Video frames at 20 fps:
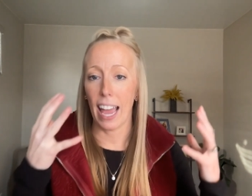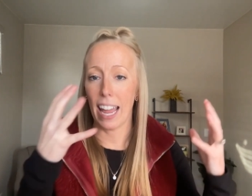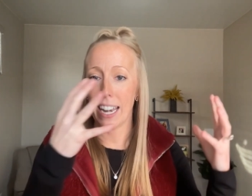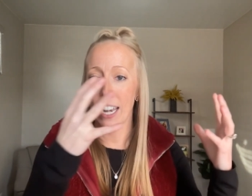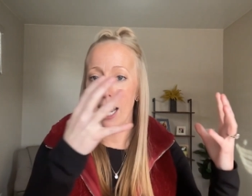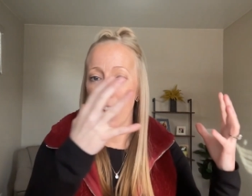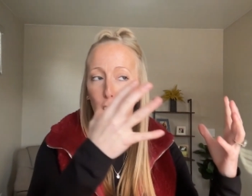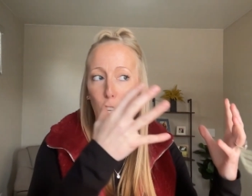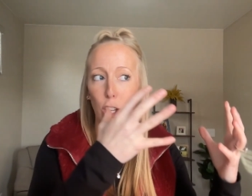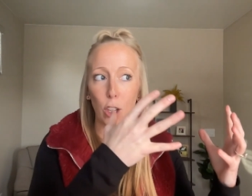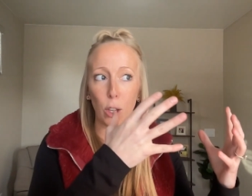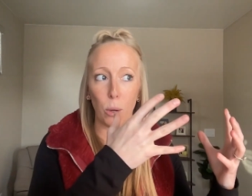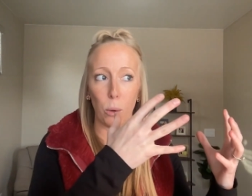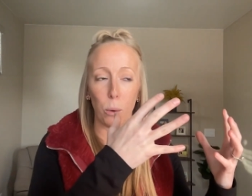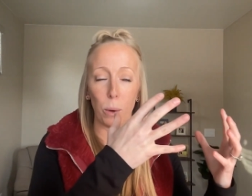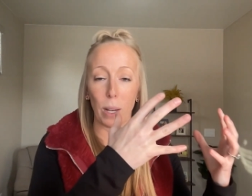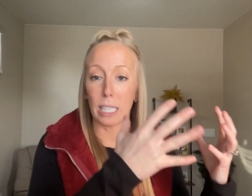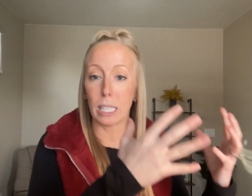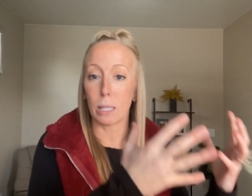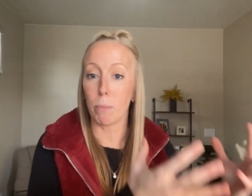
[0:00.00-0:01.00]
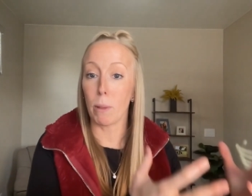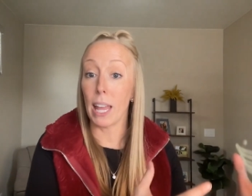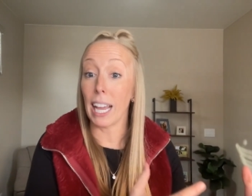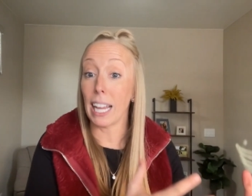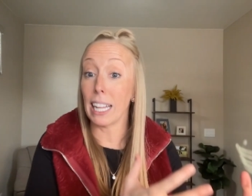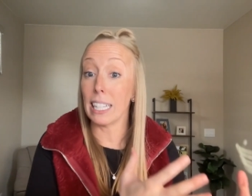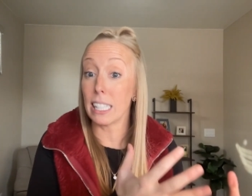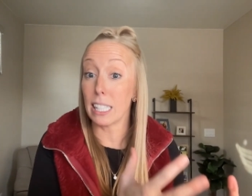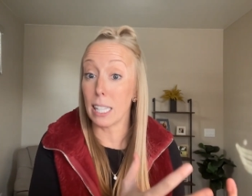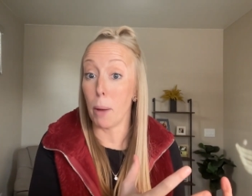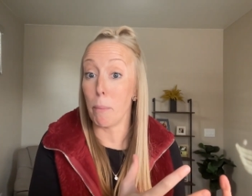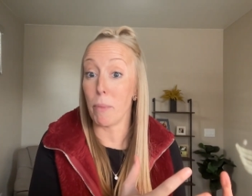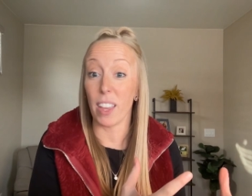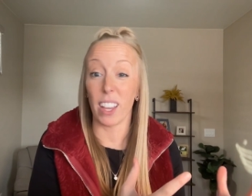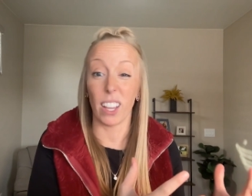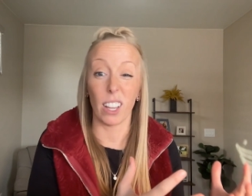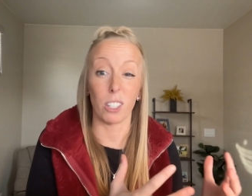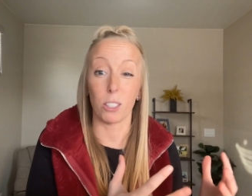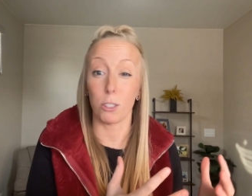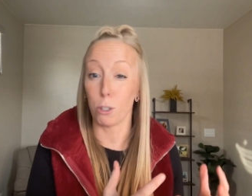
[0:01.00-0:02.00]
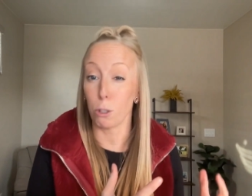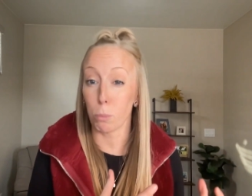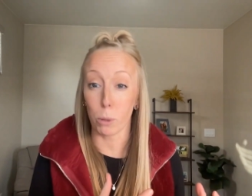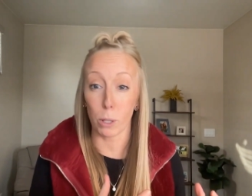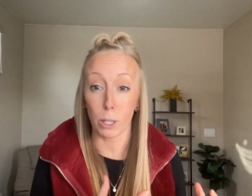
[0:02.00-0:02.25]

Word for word: can you explain something in a